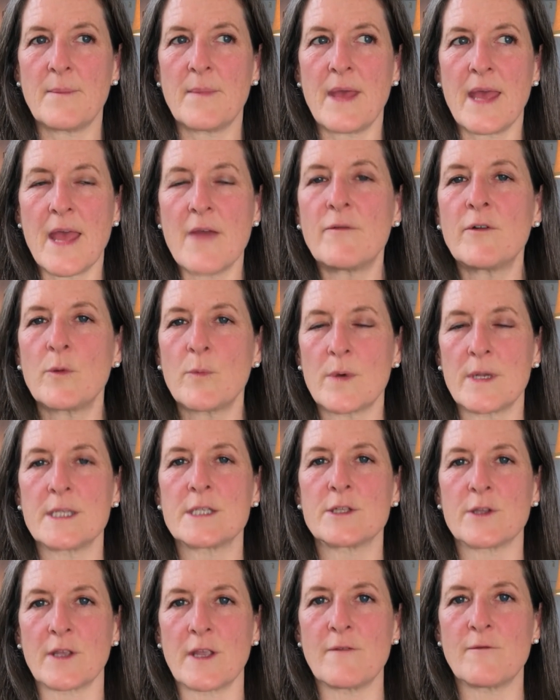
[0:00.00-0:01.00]
everyone
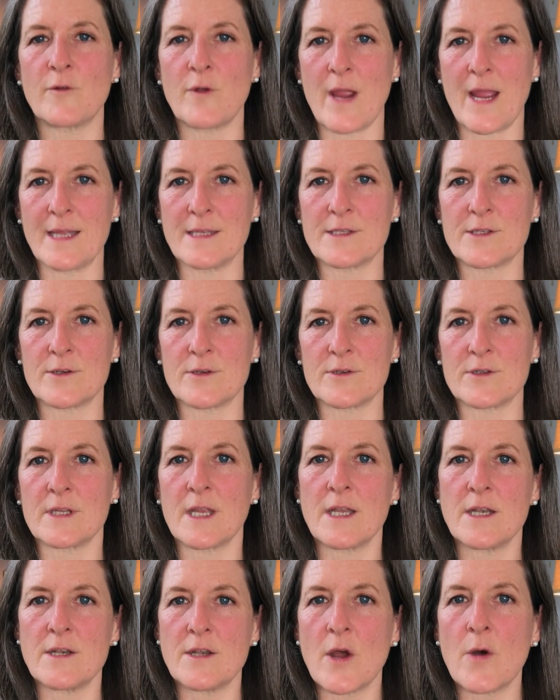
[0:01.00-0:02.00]
is looking for answers
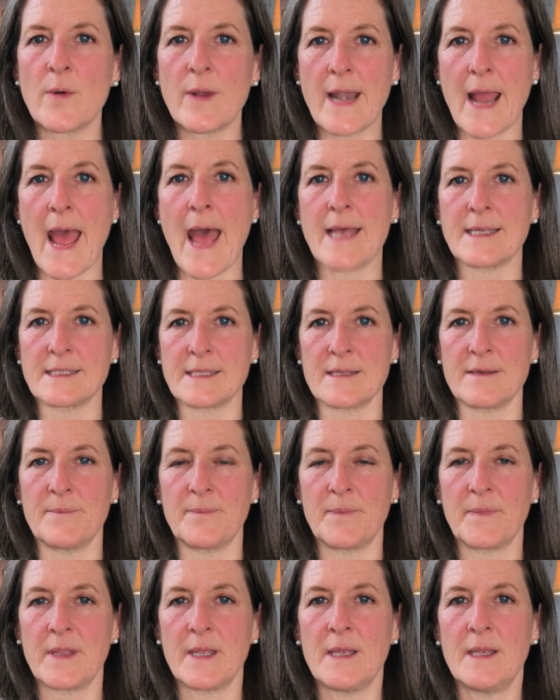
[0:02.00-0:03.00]
and no one has
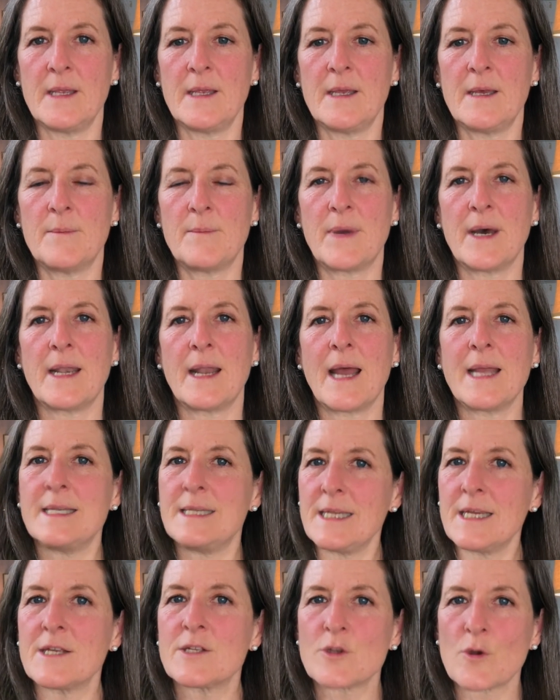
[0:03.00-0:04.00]
them. But
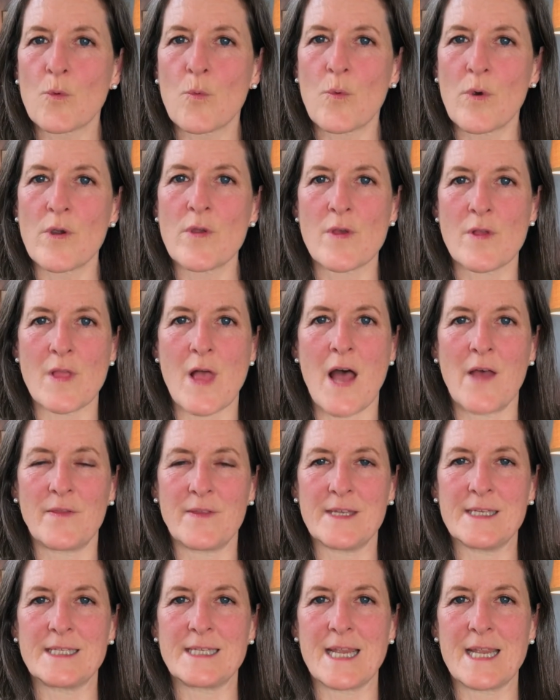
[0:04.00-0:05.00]
ideas are worth a lot
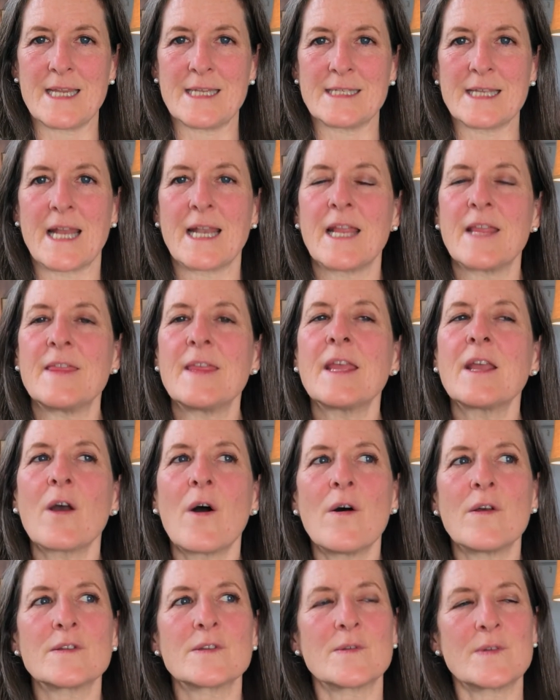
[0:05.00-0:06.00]
these days. And I think
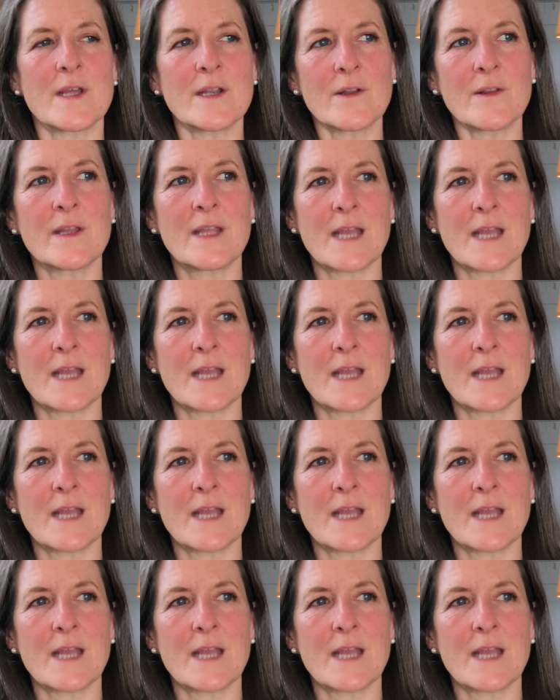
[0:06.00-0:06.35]
also not only